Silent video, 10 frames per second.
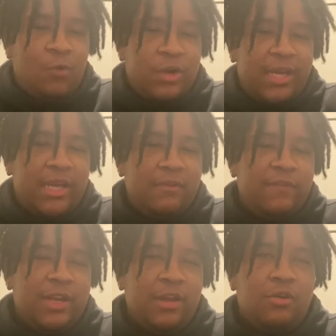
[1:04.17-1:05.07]
14
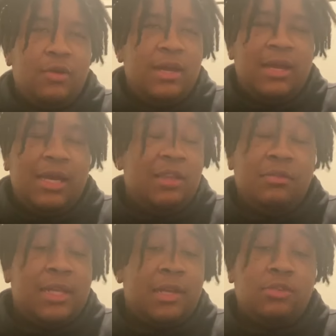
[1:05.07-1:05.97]
video, and
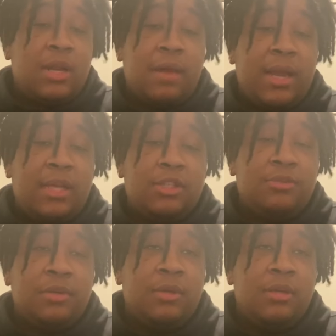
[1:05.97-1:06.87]
those niggas were not
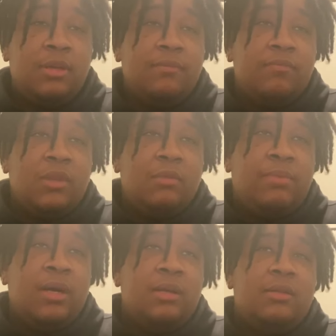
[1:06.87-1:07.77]
mainstream.
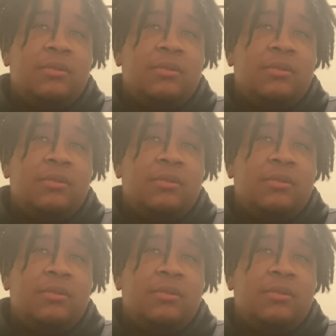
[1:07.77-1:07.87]
But